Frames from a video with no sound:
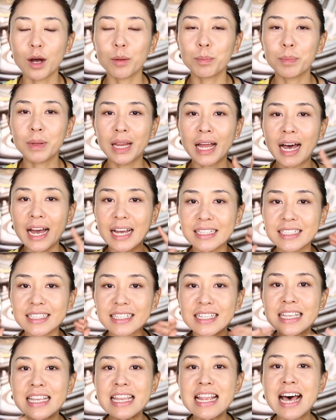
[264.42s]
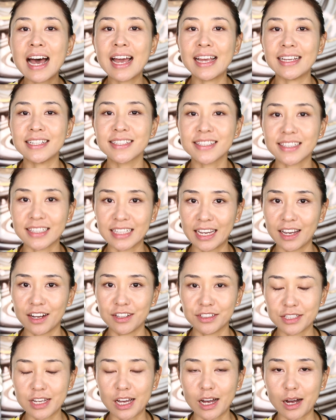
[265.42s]
applied nicely
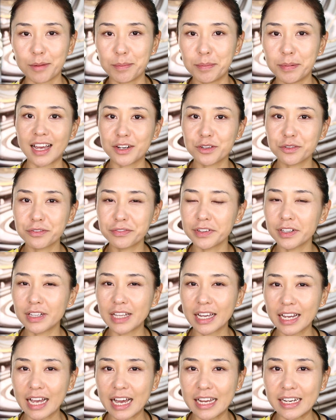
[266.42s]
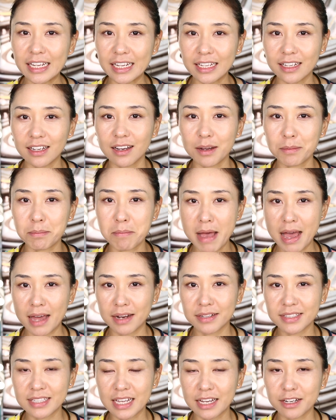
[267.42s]
on top. I don't feel like I need a
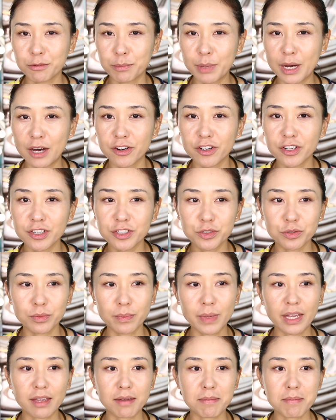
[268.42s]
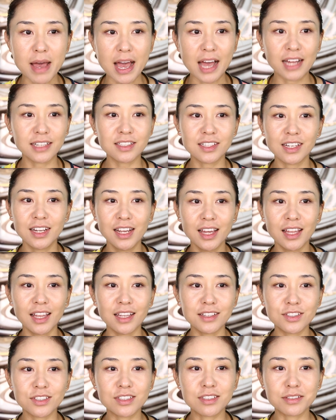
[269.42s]
matte setting powder to make it matte.
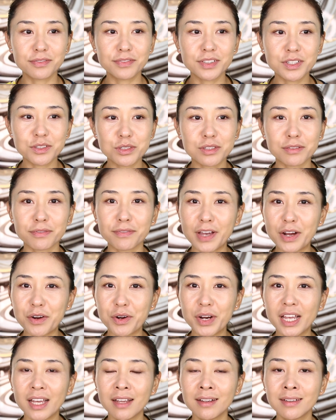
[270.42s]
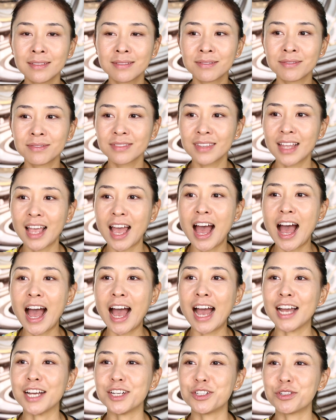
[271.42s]
It just feels very
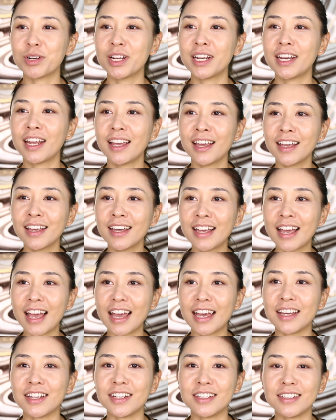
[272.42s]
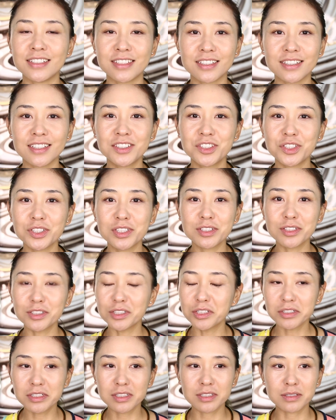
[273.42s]
hydrating and just
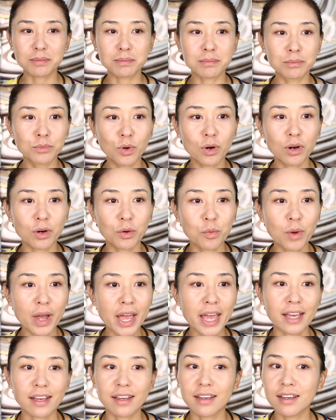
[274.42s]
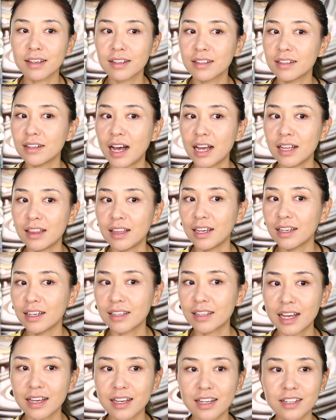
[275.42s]
looks more awake. I
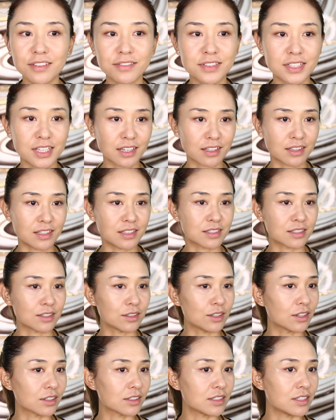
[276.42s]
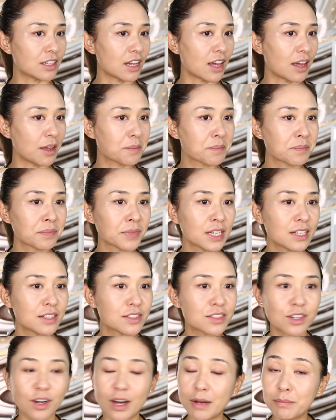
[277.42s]
kind of dig this look today.
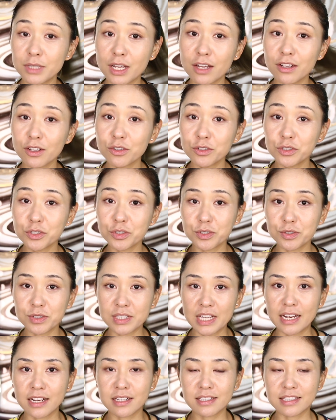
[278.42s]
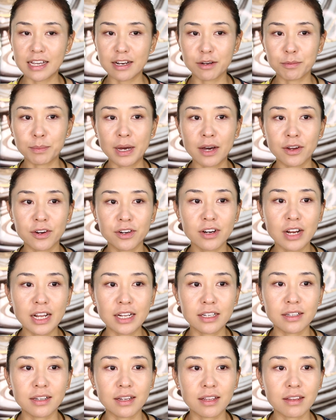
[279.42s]
So I'm not going to use any setting powder
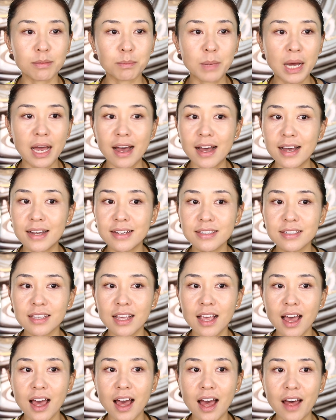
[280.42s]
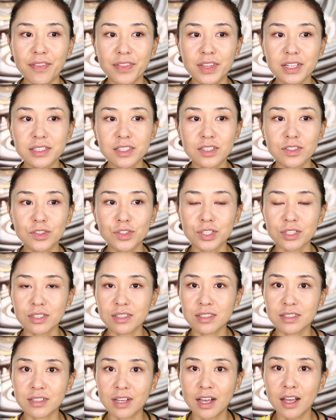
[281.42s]
underneath my eyes, and this is
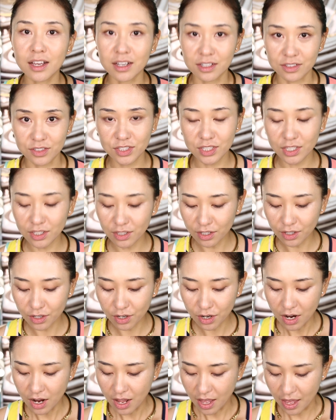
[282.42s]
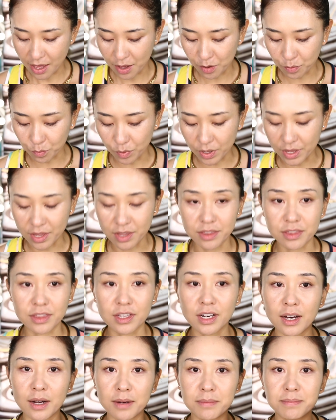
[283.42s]
just concealer and with
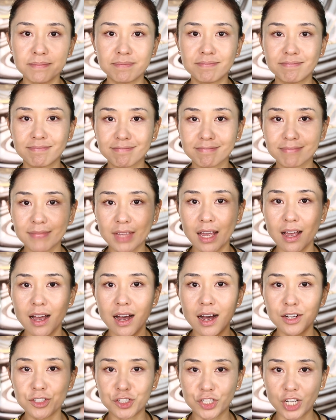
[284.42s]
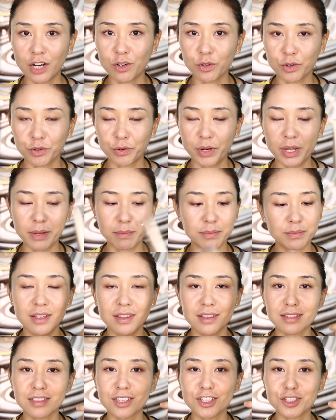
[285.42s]
the gel cream.
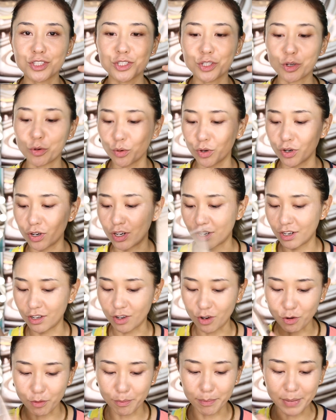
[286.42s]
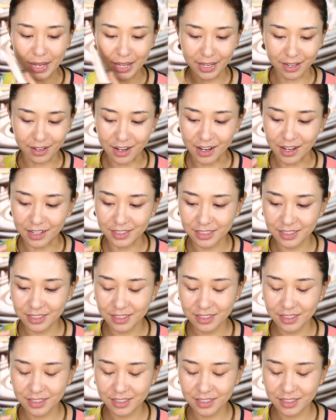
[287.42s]
This is so good. Oh my god.